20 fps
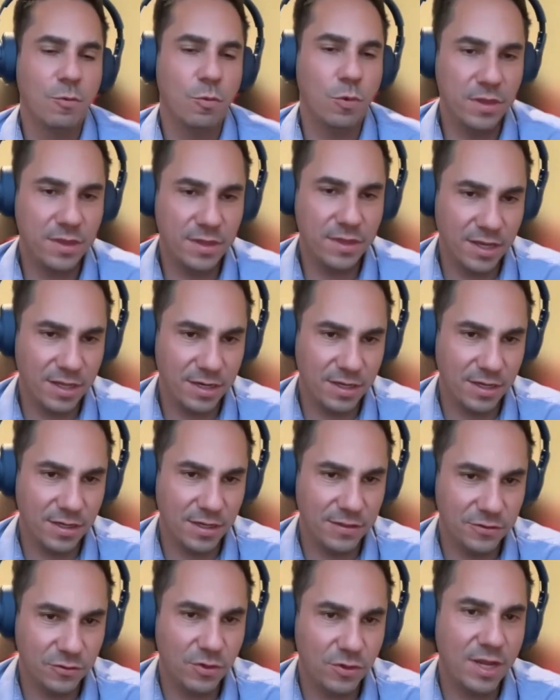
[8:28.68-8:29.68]
what that
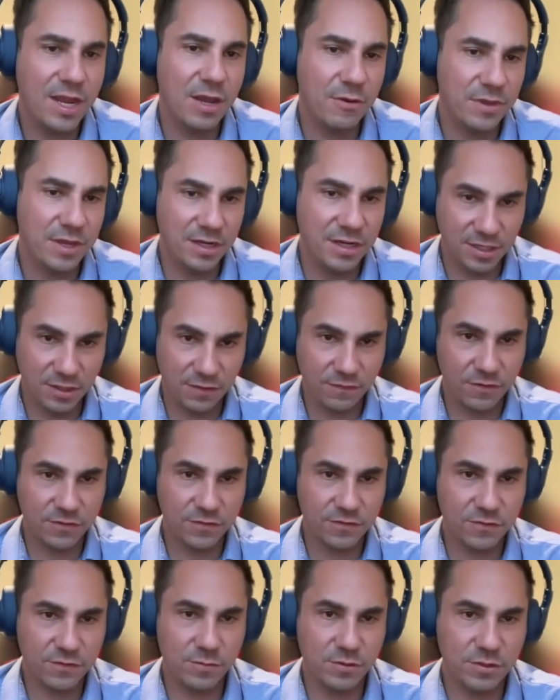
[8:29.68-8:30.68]
is, sort of how that
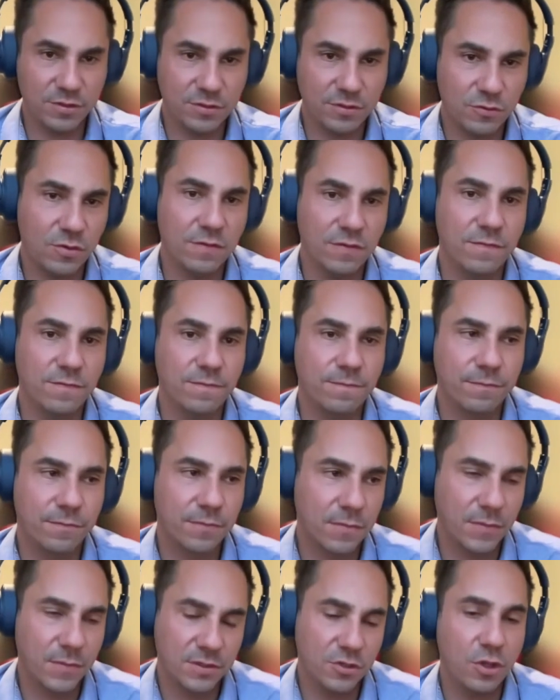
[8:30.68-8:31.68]
differs from a sort of,
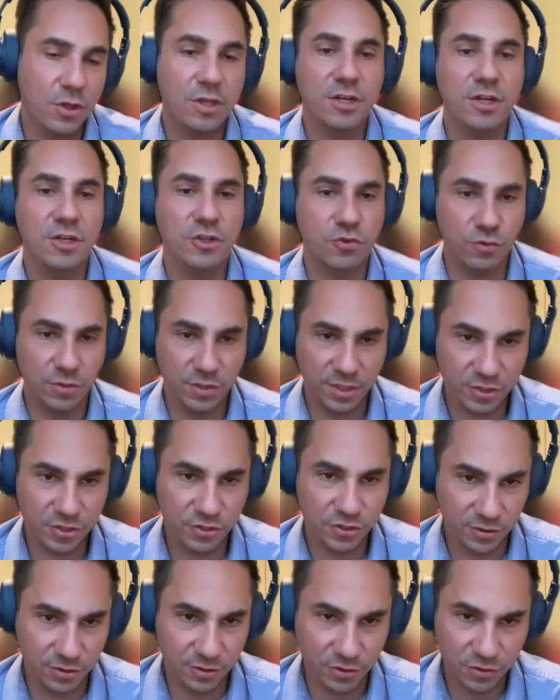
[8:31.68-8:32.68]
let's call it a
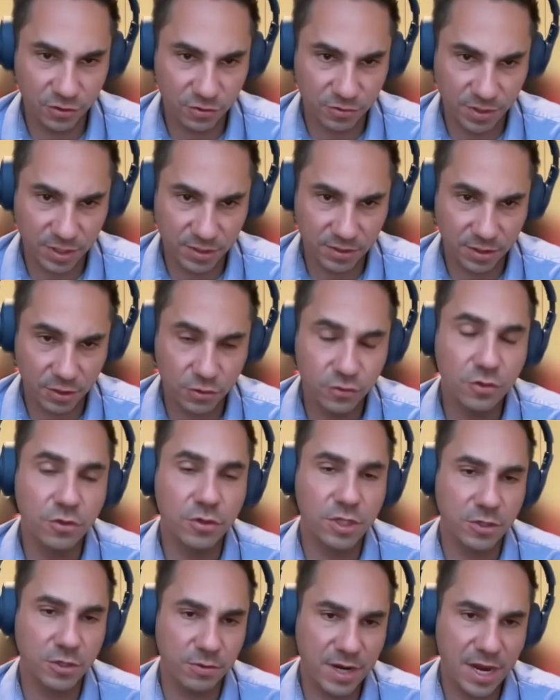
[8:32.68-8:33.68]
traditional
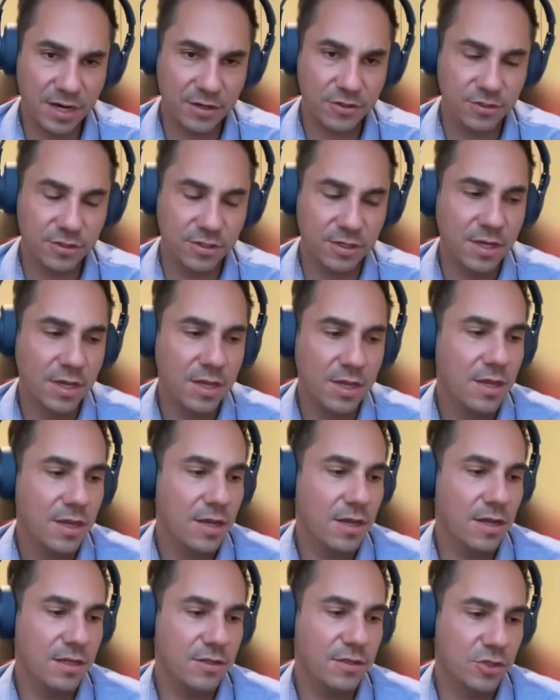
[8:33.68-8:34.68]
nuclear reactor
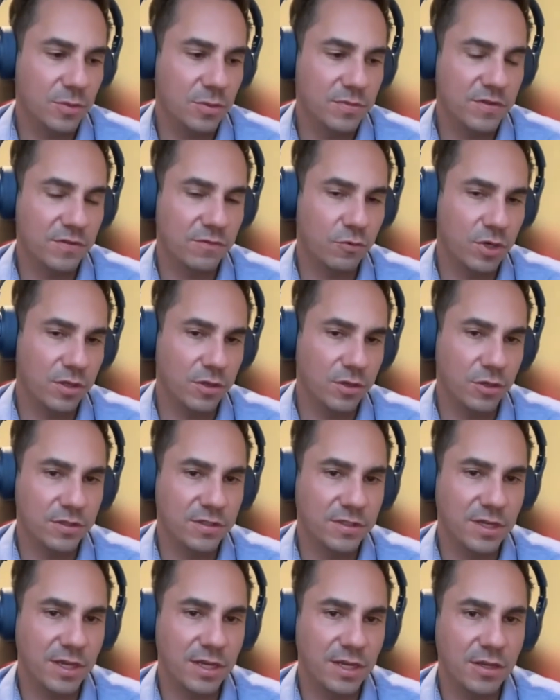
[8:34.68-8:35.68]
in terms of what it
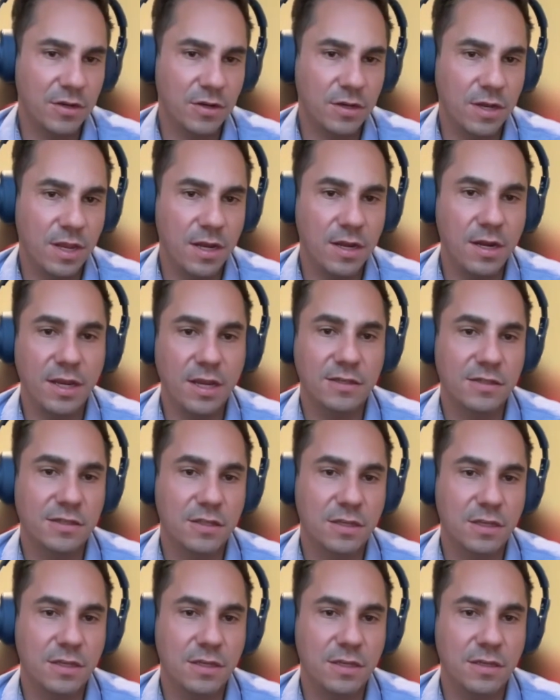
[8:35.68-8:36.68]
looks like and I guess
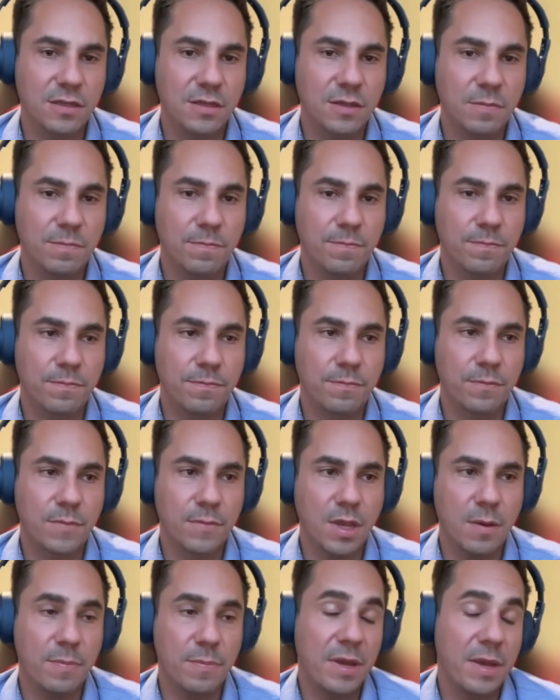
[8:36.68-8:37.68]
the
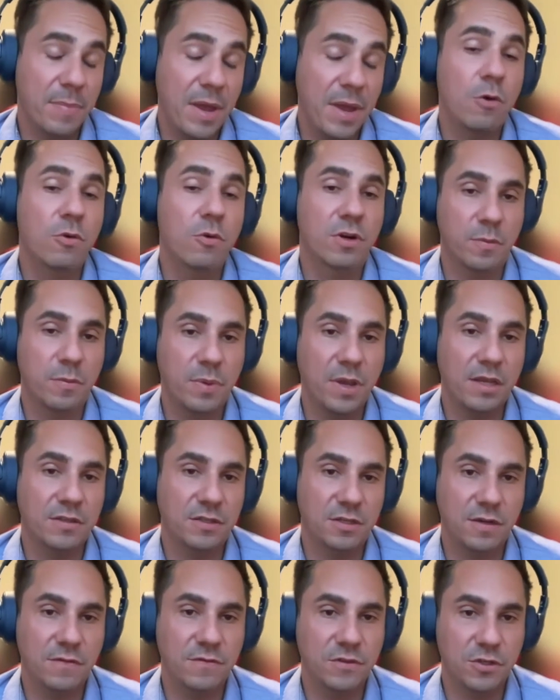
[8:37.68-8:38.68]
power
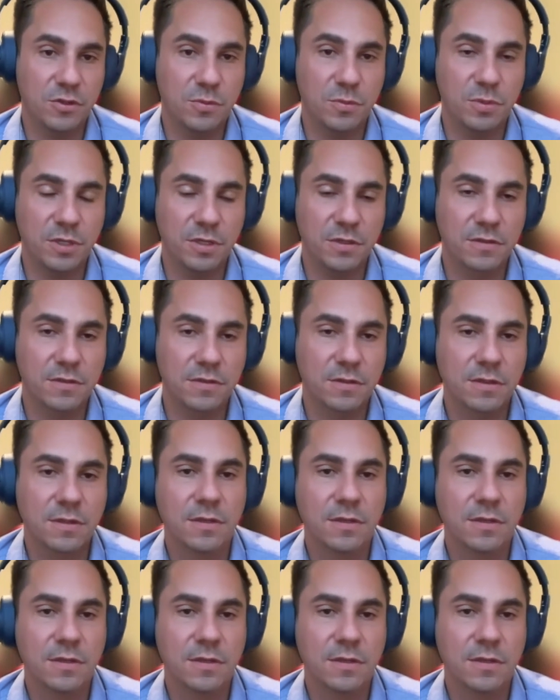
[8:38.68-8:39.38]
capacity of such a place?